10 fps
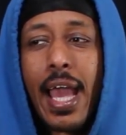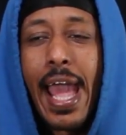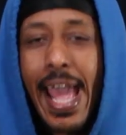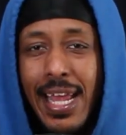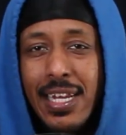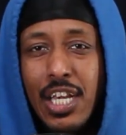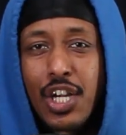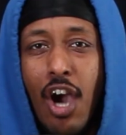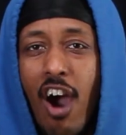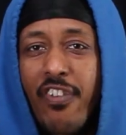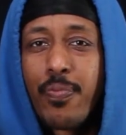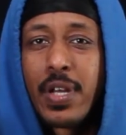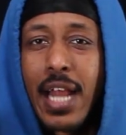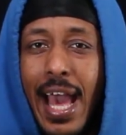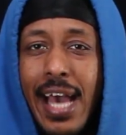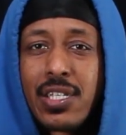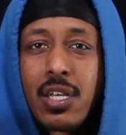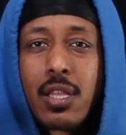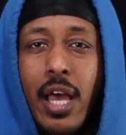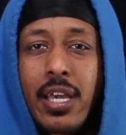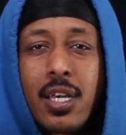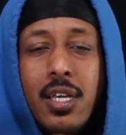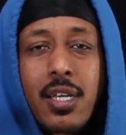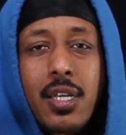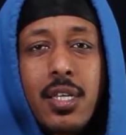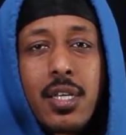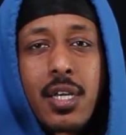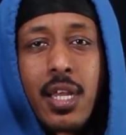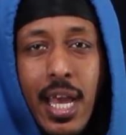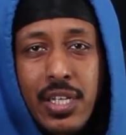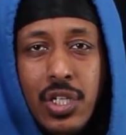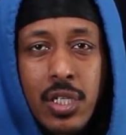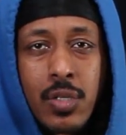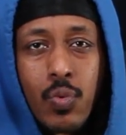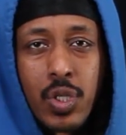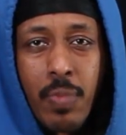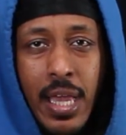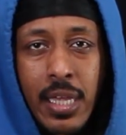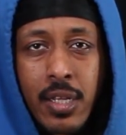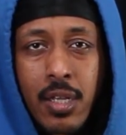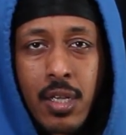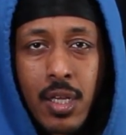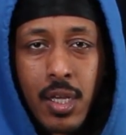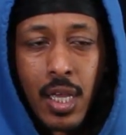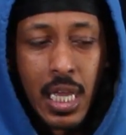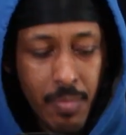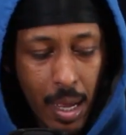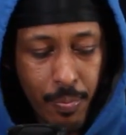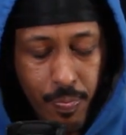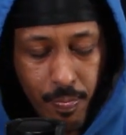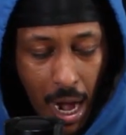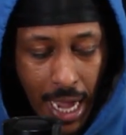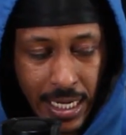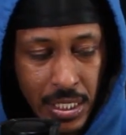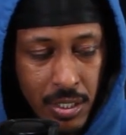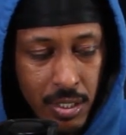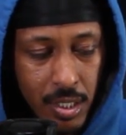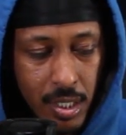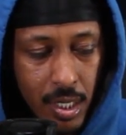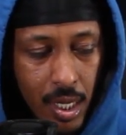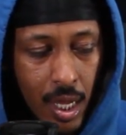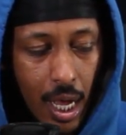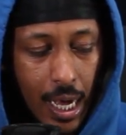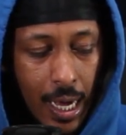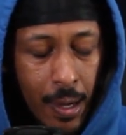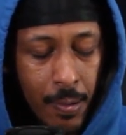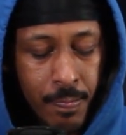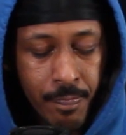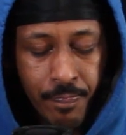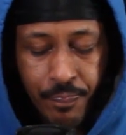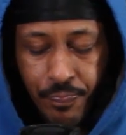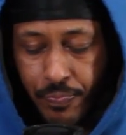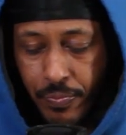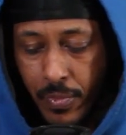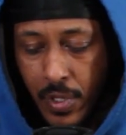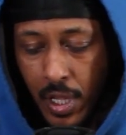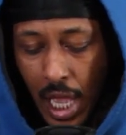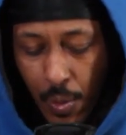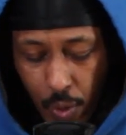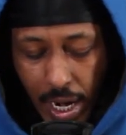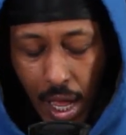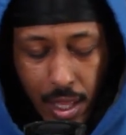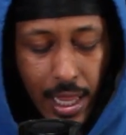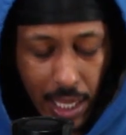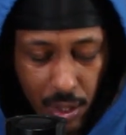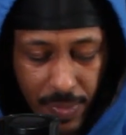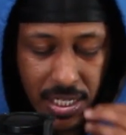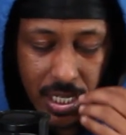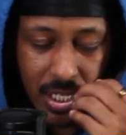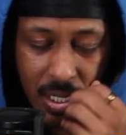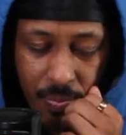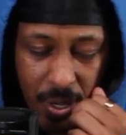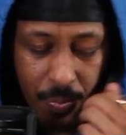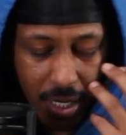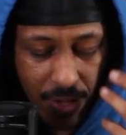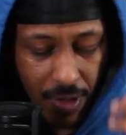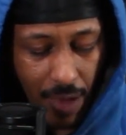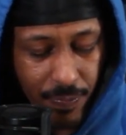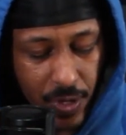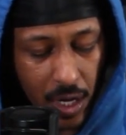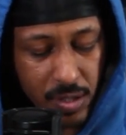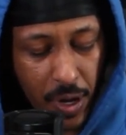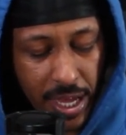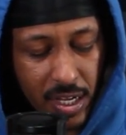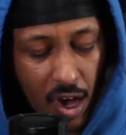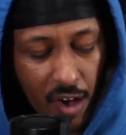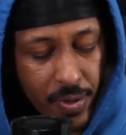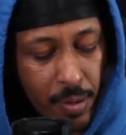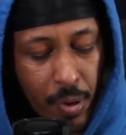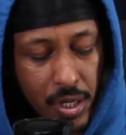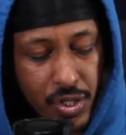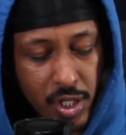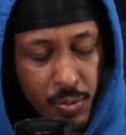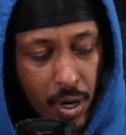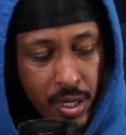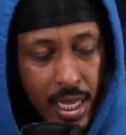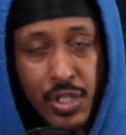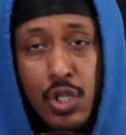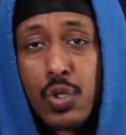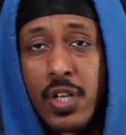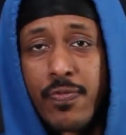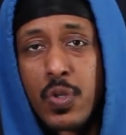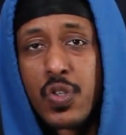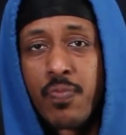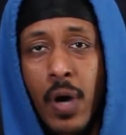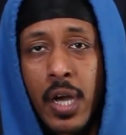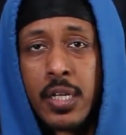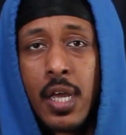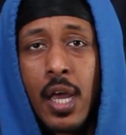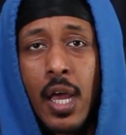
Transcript: Andy Kaufman-esque like connection was made in my mind. And when I like, it'll make sense in a bit, but I've talked about Andy Kaufman a bunch on this podcast. Huge influence of mine.